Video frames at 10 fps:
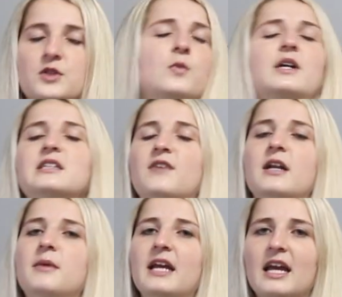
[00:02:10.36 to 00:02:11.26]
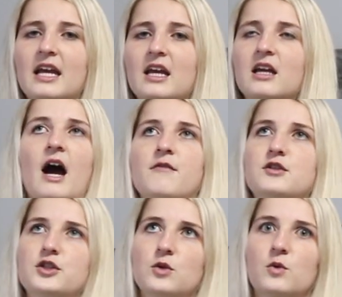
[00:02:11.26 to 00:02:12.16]
So what does vitamin A have to
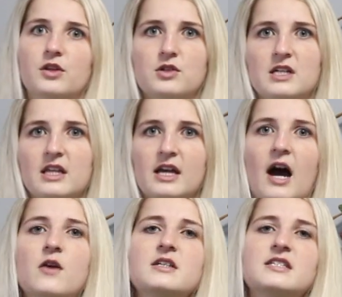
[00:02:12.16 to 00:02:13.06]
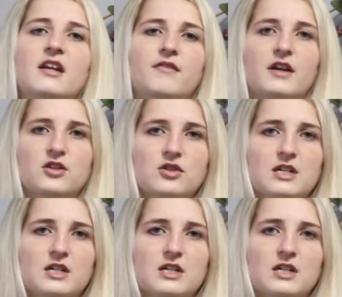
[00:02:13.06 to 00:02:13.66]
do with your teeth? How does that affect your